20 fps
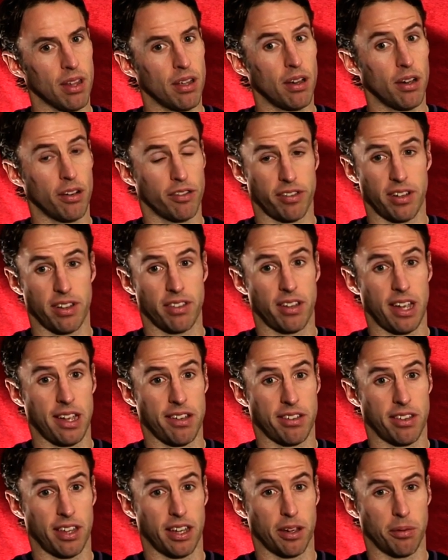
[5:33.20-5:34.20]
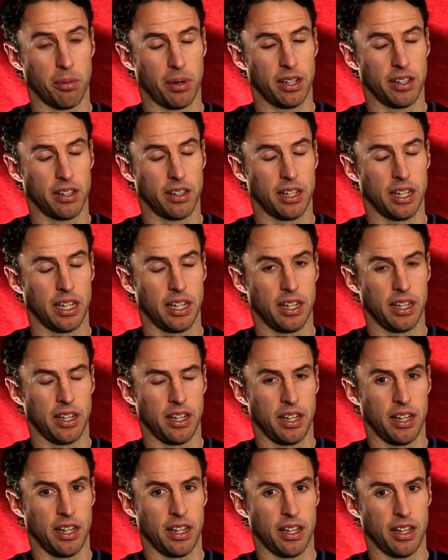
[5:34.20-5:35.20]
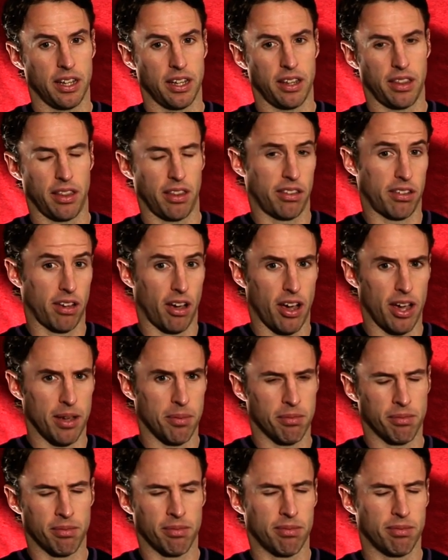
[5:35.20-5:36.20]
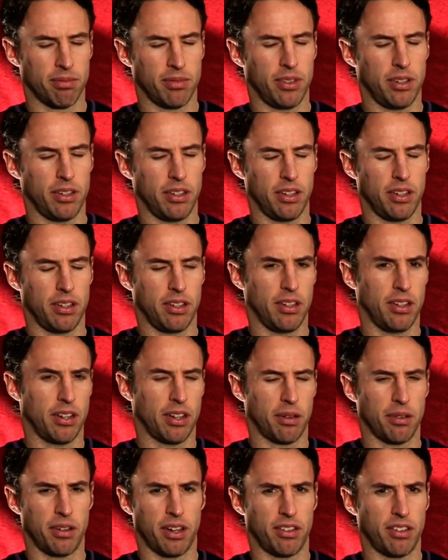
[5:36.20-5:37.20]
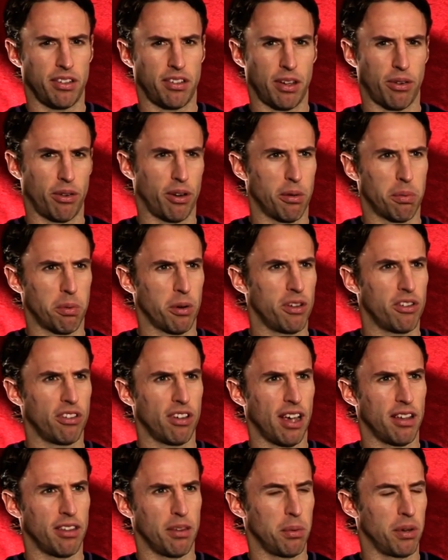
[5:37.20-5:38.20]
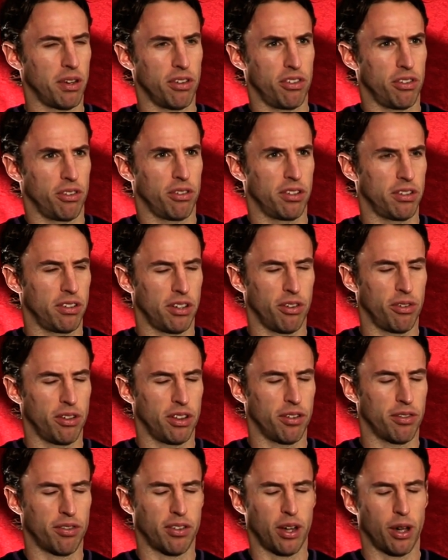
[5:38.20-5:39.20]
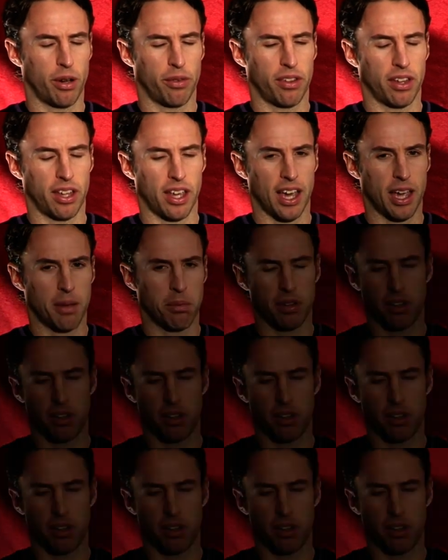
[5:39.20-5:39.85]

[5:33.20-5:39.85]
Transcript: Oh, fantastic. I mean, at the time, you don't necessarily appreciate it because you're in the flow of the game